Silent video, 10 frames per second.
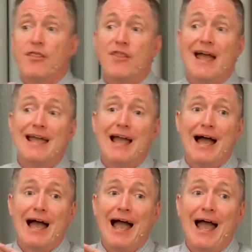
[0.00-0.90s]
they
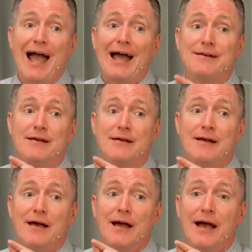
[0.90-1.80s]
had
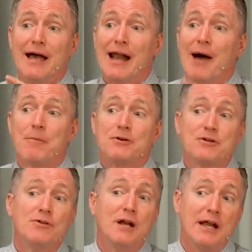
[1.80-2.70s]
an
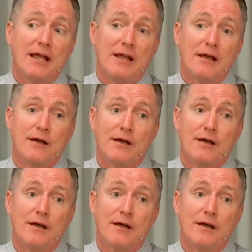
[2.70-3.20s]
opportunity